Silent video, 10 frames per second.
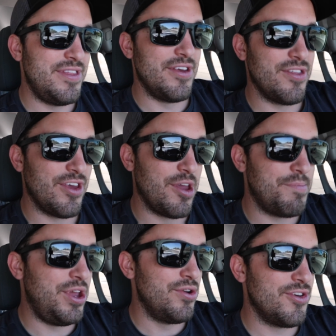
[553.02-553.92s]
The
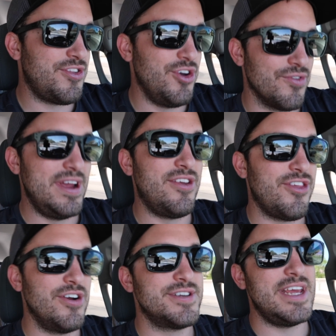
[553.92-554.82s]
computer still
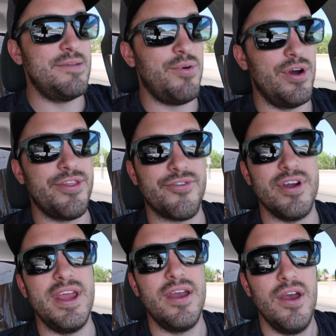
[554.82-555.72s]
reads
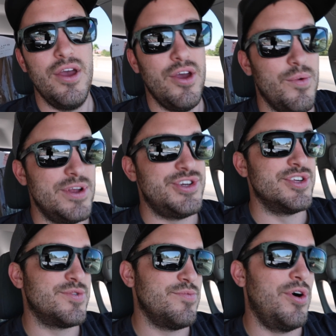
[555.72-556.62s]
13.3, which
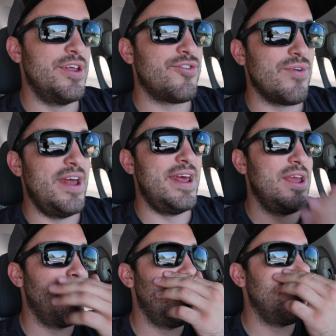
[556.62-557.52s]
is what it's read
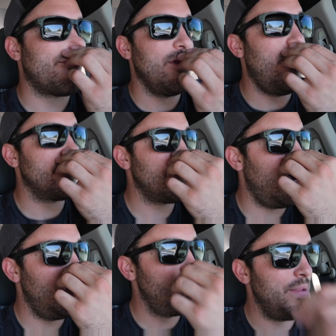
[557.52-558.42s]
for a long
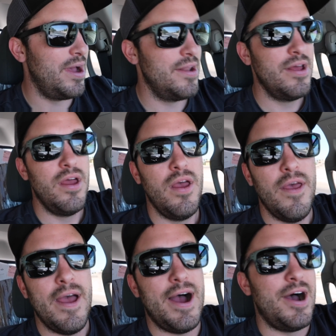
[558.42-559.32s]
time, but
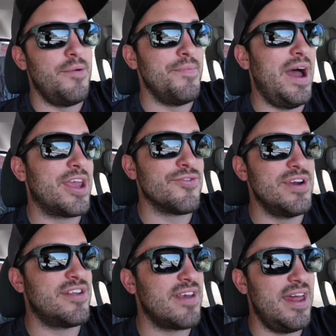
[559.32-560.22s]
I could
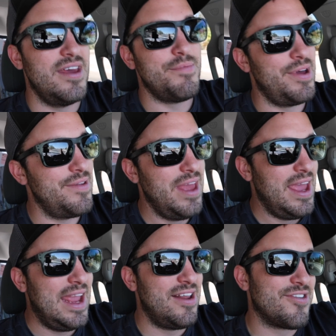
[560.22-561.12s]
reset it, but
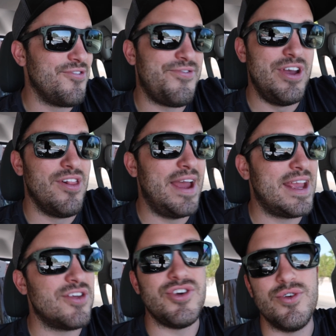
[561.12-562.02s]
it doesn't feel
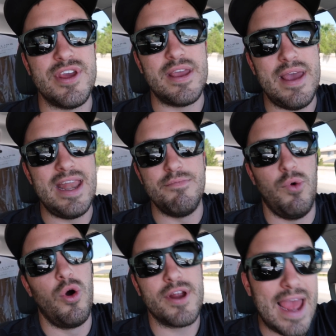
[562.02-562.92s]
like it's using any
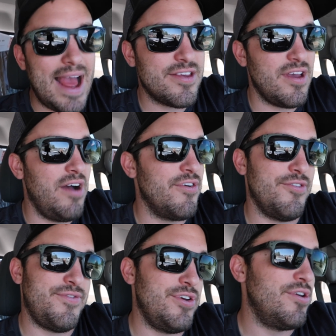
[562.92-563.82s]
more gas
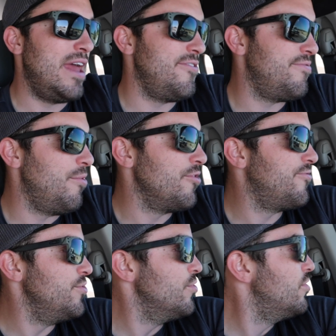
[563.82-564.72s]
or any more
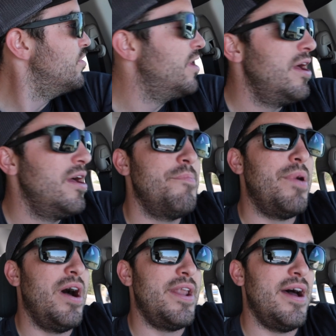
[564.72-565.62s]
fuel,
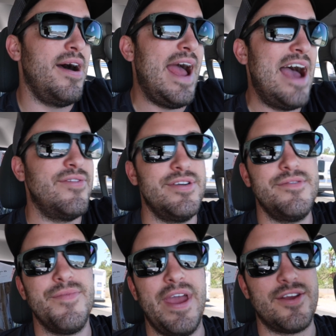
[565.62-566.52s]
but I
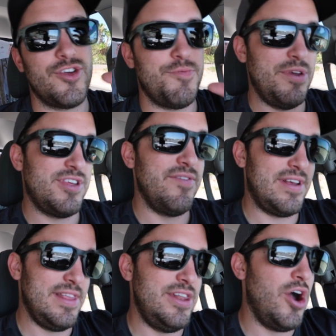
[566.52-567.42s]
haven't like
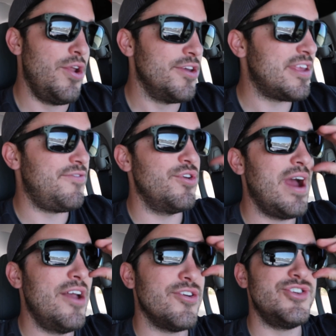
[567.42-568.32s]
specifically noticed. If you
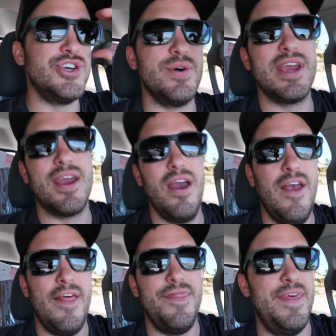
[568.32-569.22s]
guys are doing
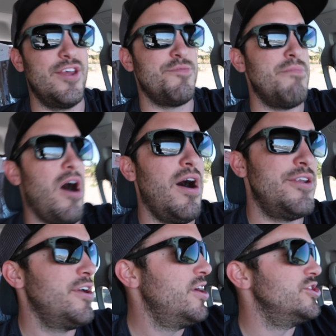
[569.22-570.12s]
this
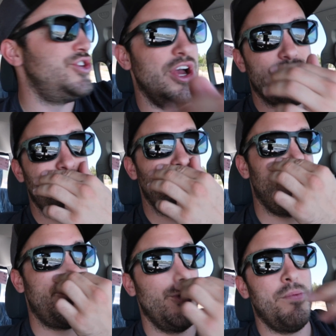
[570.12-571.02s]
mod just for
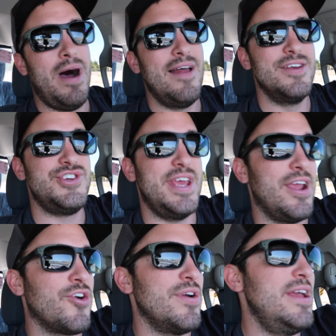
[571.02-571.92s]
the fuel mileage
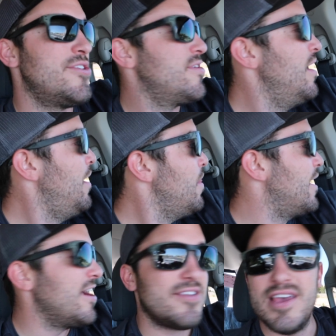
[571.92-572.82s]
increase,
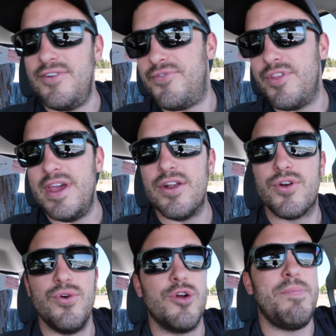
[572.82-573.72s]
like I said, for the
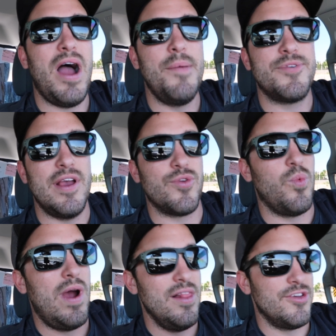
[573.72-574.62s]
intercooler pipes as
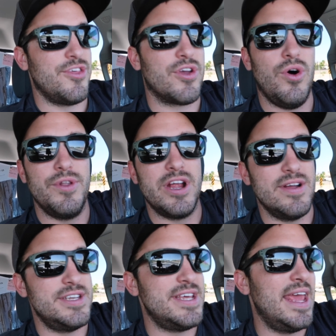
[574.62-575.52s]
well as the cold
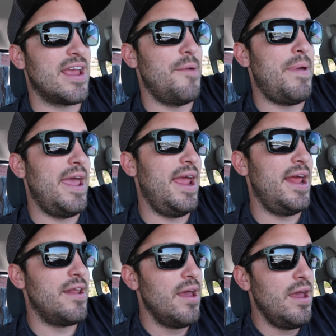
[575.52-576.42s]
air intake, I
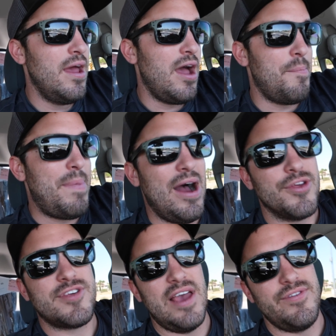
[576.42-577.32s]
paid
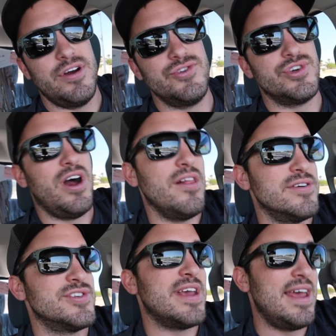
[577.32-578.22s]
about
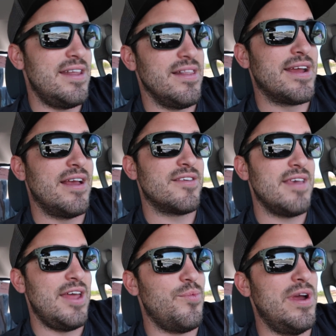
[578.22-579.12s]
$700, and like I
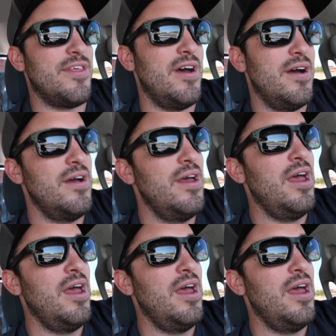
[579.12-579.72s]
said, with a